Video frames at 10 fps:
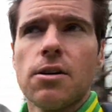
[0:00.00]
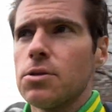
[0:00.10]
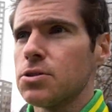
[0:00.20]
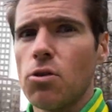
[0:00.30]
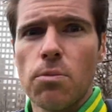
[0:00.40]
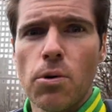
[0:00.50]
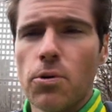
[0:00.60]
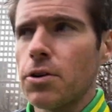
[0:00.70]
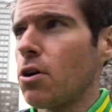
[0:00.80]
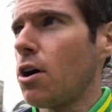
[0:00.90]
was all
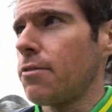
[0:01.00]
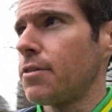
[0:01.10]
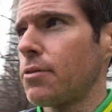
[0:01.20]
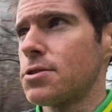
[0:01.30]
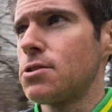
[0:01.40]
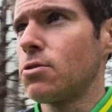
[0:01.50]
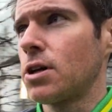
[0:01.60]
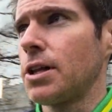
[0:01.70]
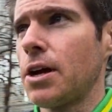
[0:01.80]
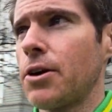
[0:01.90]
boarded off. They were still
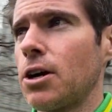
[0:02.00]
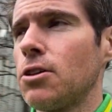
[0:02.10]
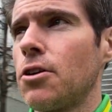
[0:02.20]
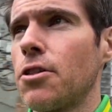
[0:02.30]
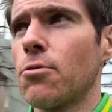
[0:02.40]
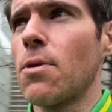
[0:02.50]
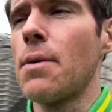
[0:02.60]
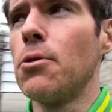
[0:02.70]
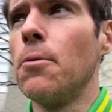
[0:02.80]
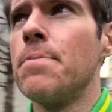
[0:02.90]
clearing a lot of the
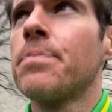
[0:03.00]
rubble.